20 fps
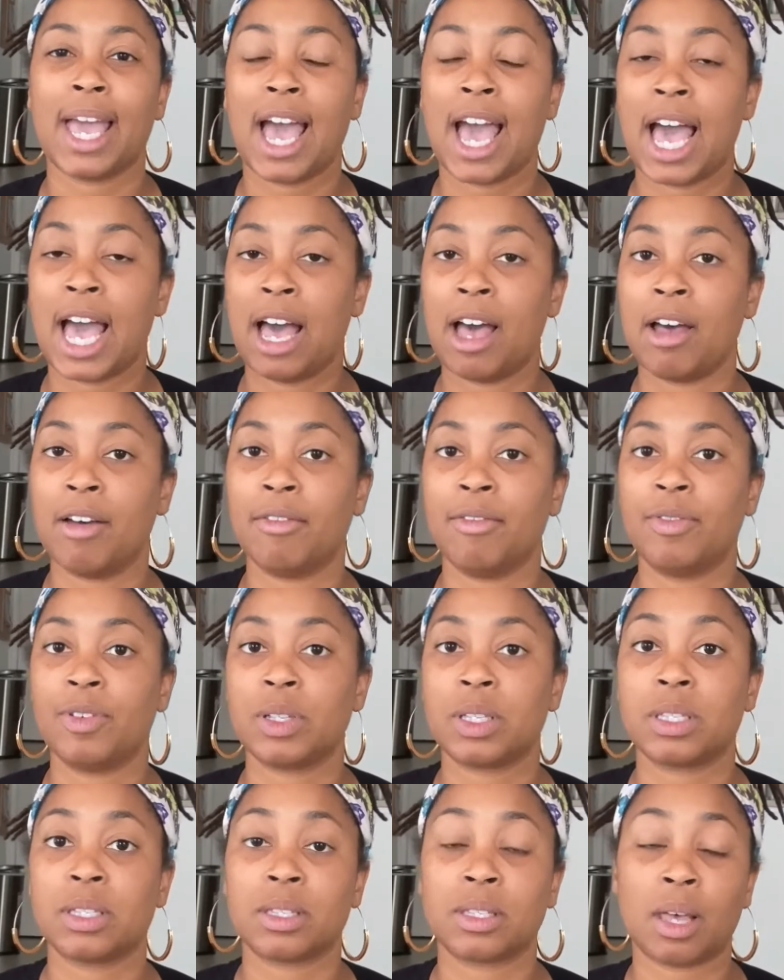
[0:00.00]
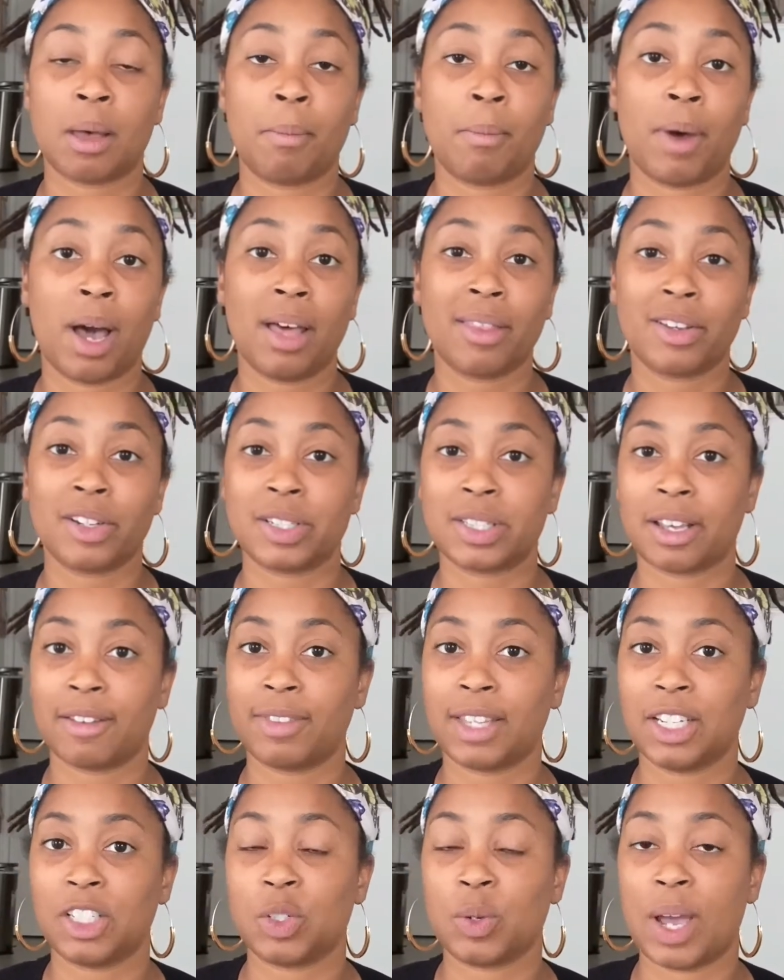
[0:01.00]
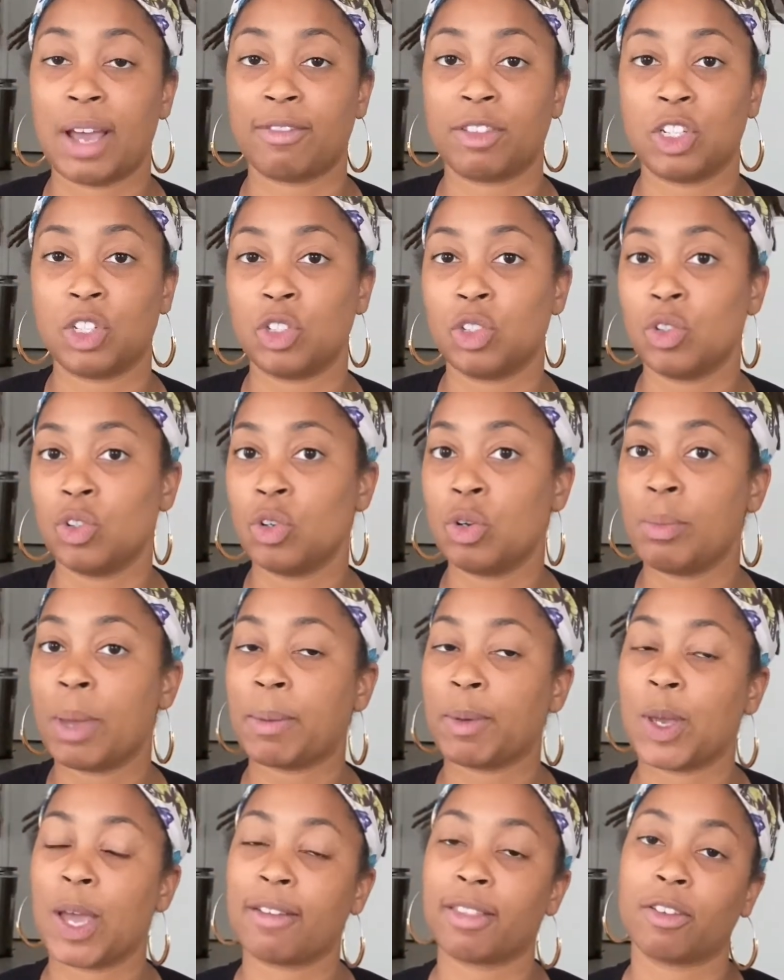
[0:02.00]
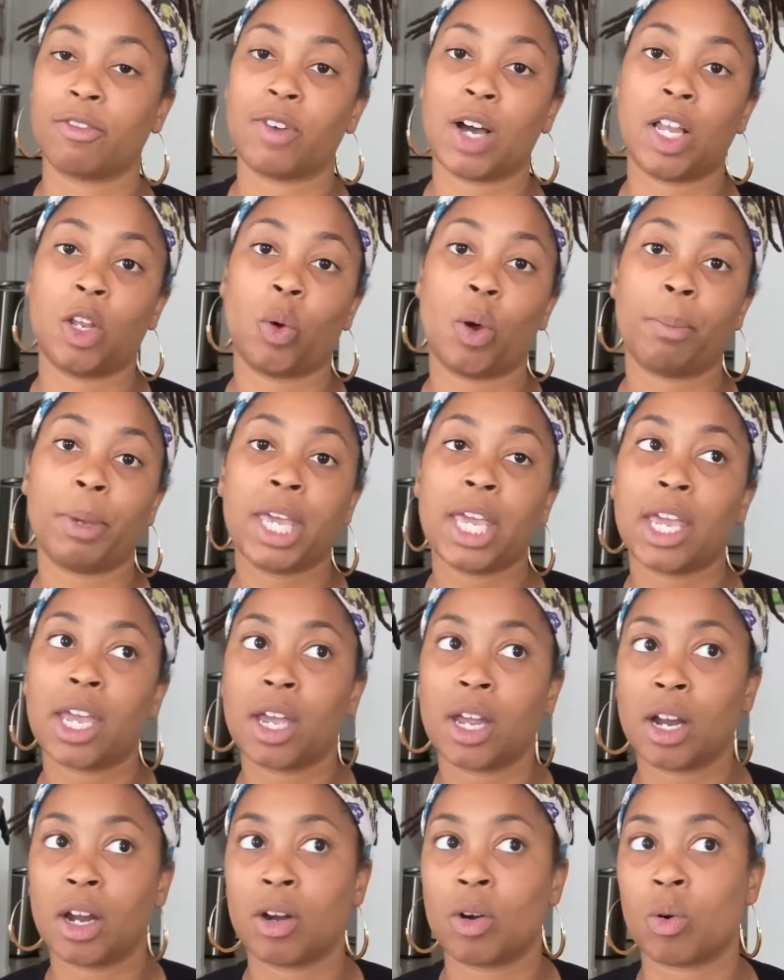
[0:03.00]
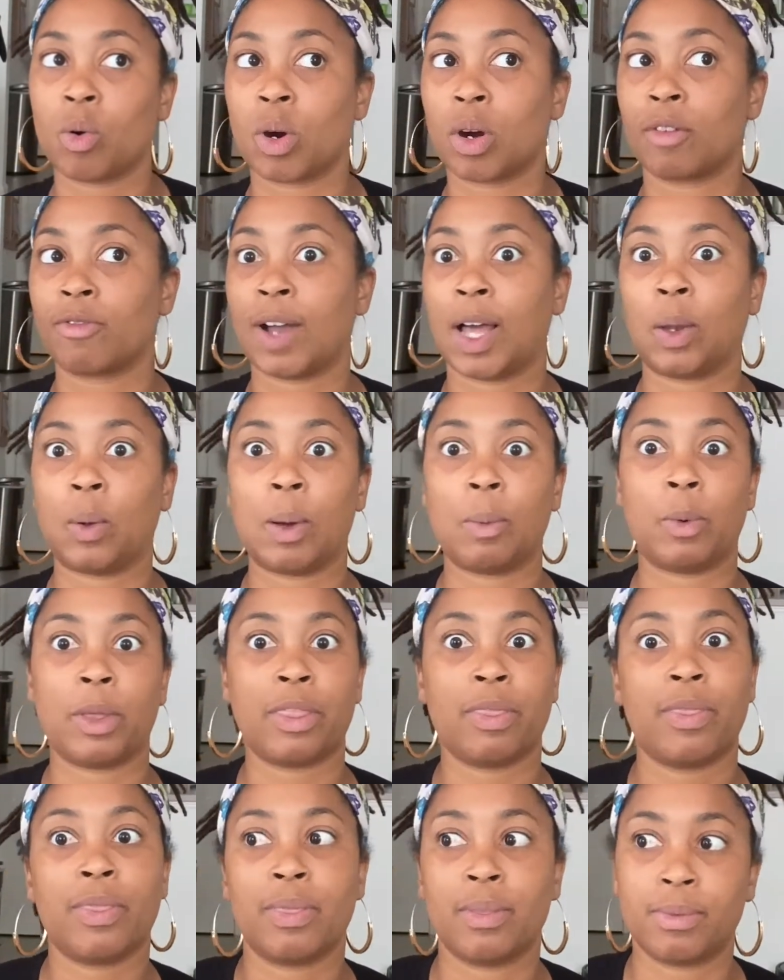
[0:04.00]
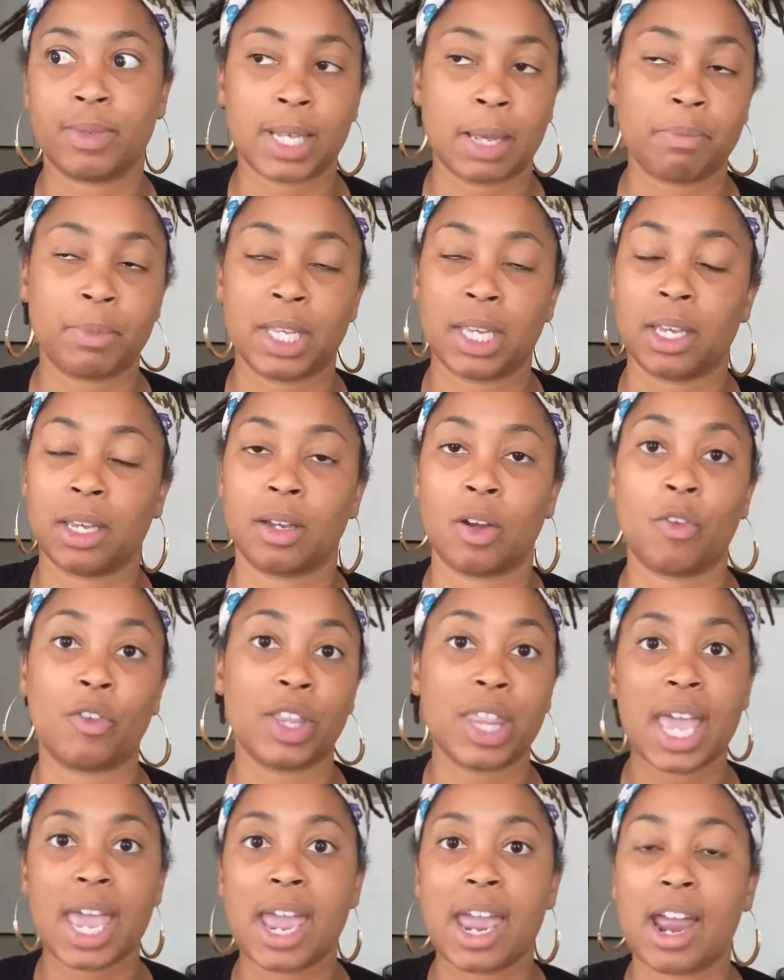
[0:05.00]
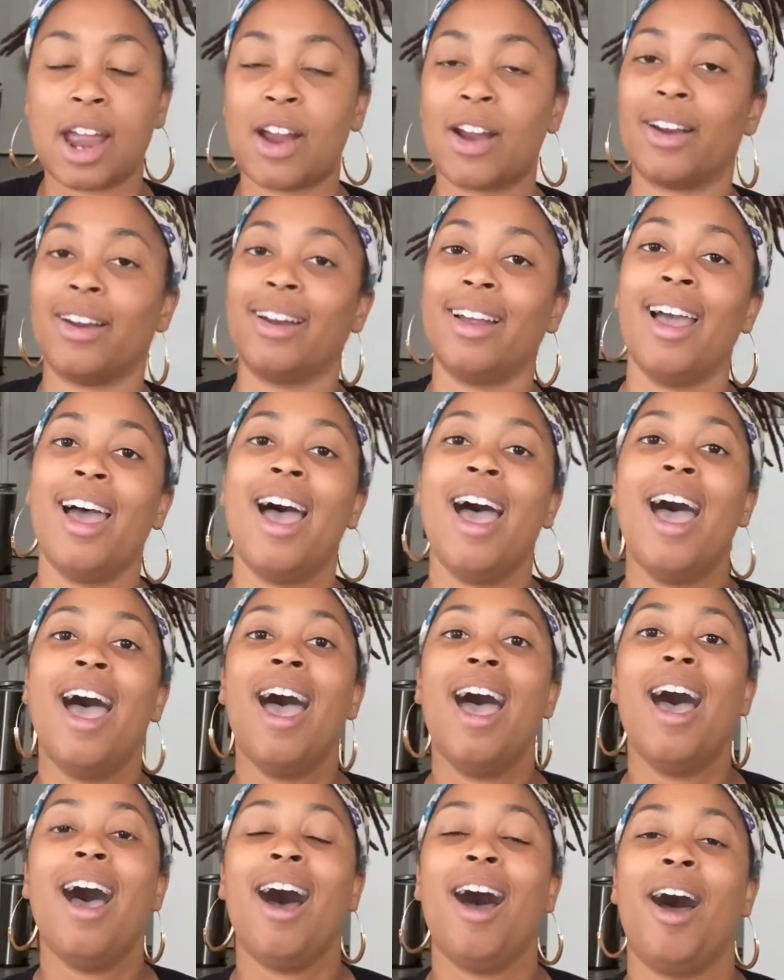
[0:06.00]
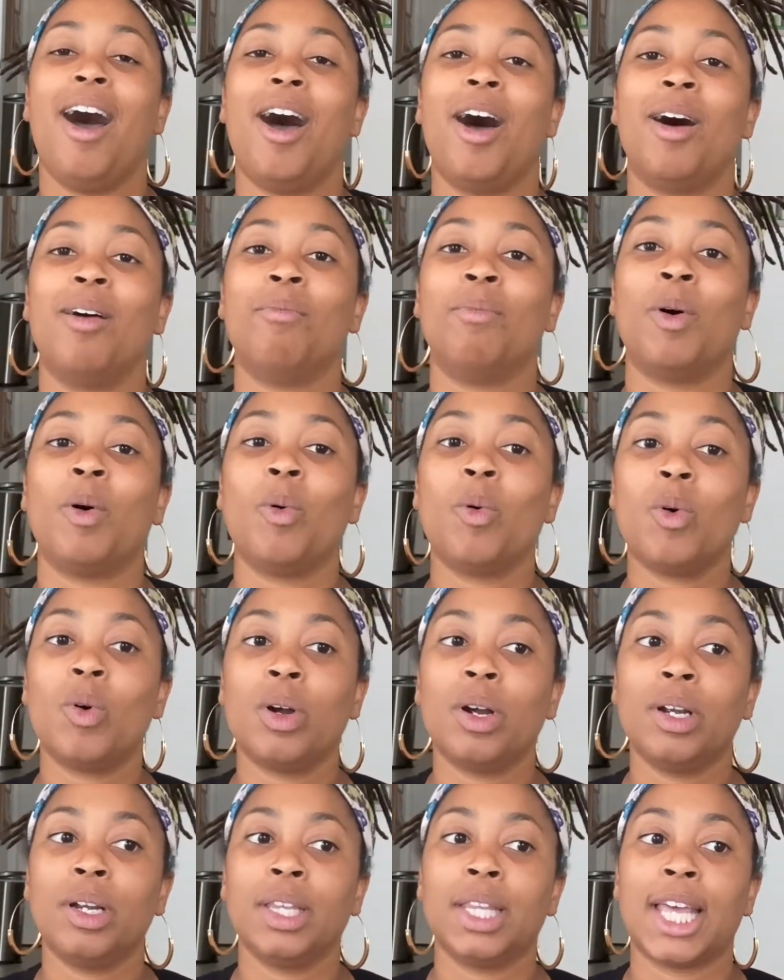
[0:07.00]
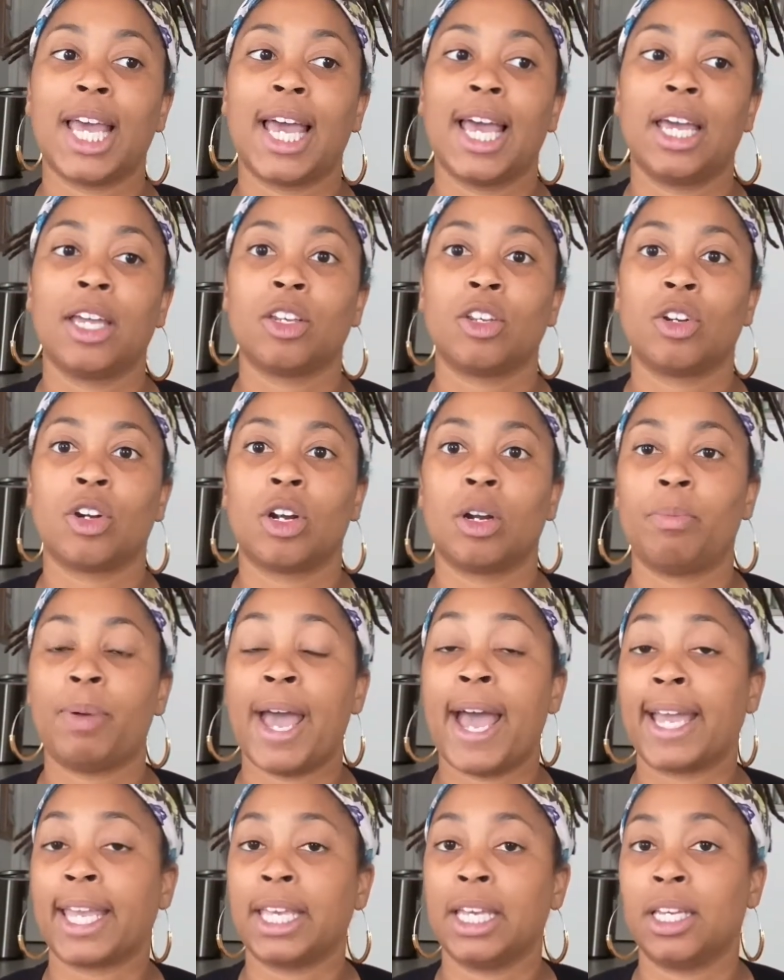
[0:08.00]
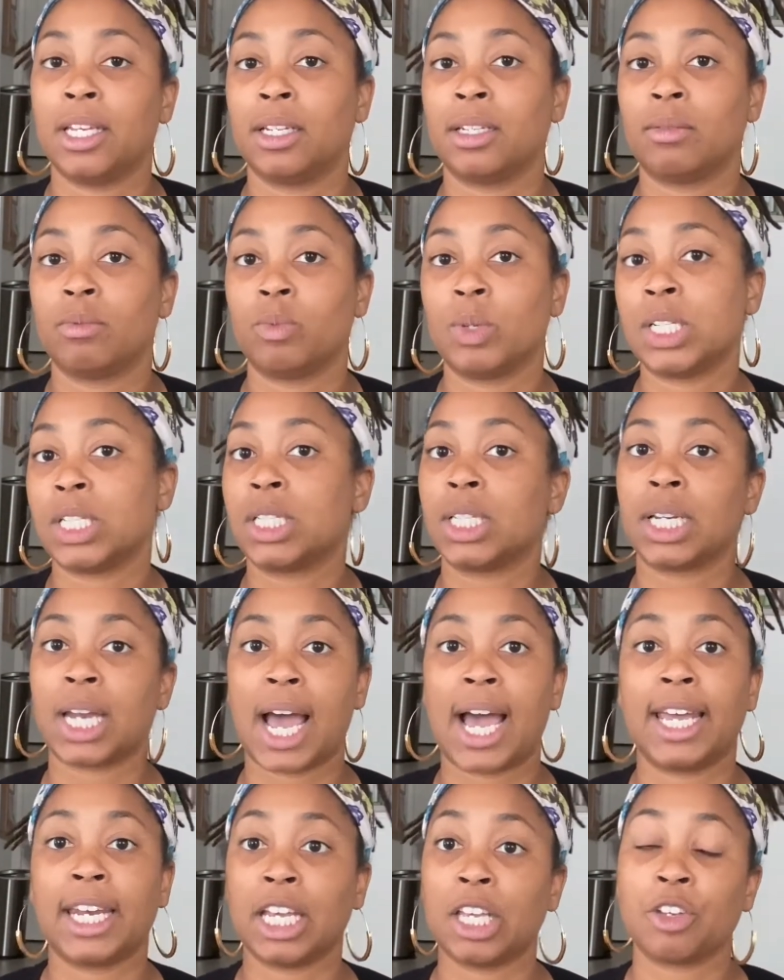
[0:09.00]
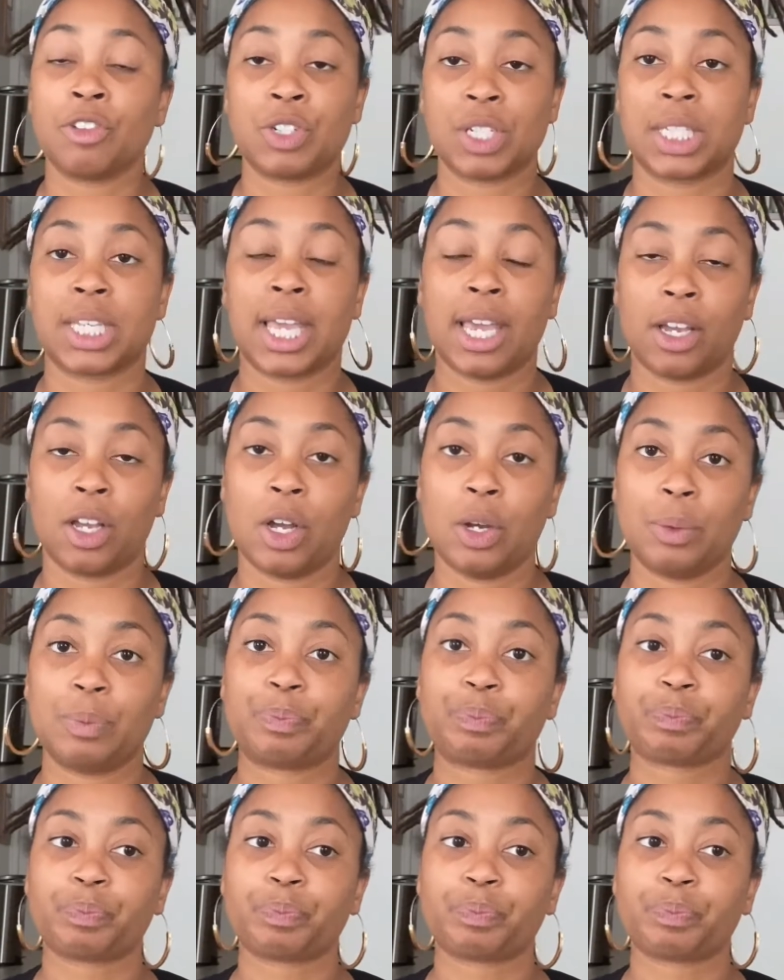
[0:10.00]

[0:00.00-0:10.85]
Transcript: have some other stuff that you have to do. Maybe you have to follow up here or follow up with something over there, or that your packet was denied and you just can't go.